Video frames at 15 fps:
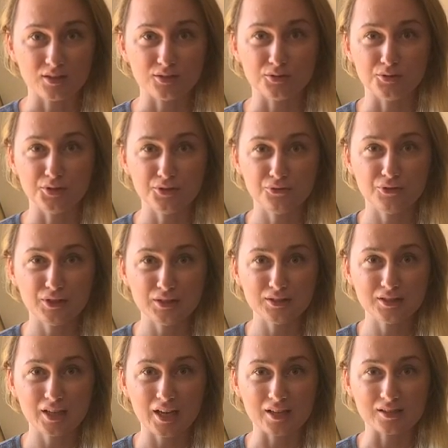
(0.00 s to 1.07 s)
Do you feel
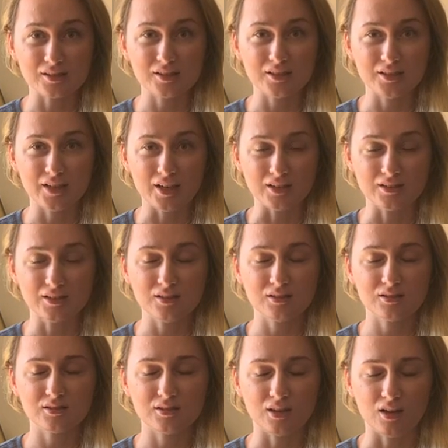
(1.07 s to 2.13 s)
tensed? Yes,
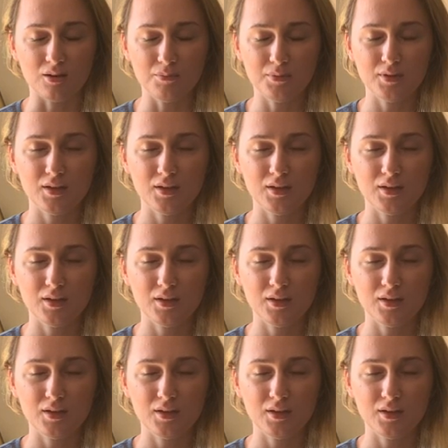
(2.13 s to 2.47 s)
stop,